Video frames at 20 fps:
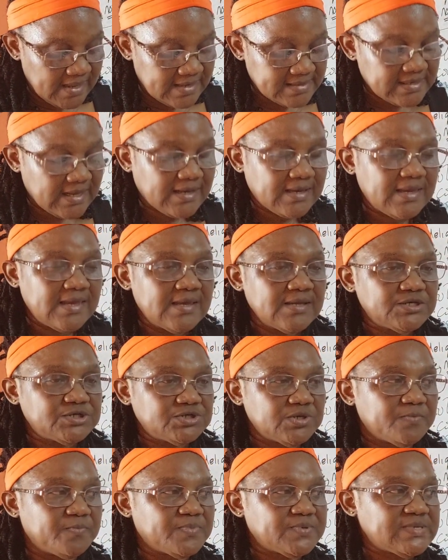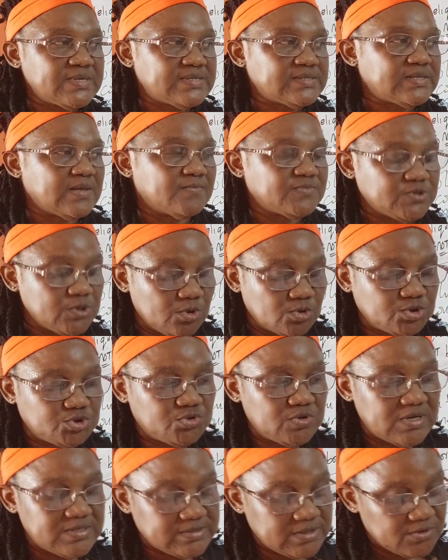is a kingship system. So you're
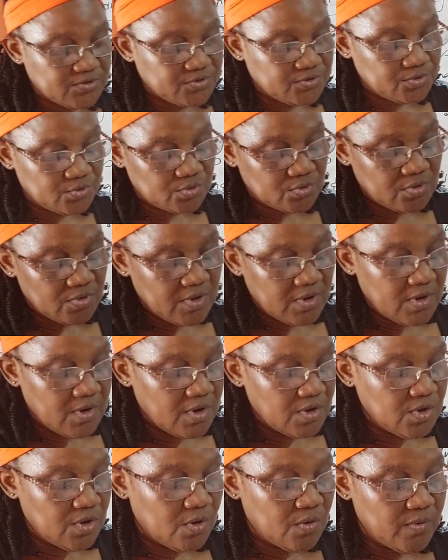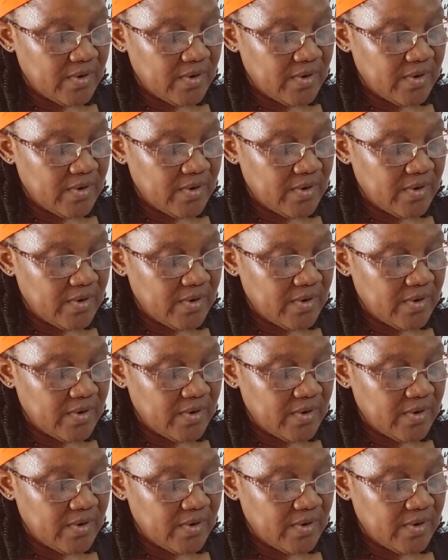tracing through your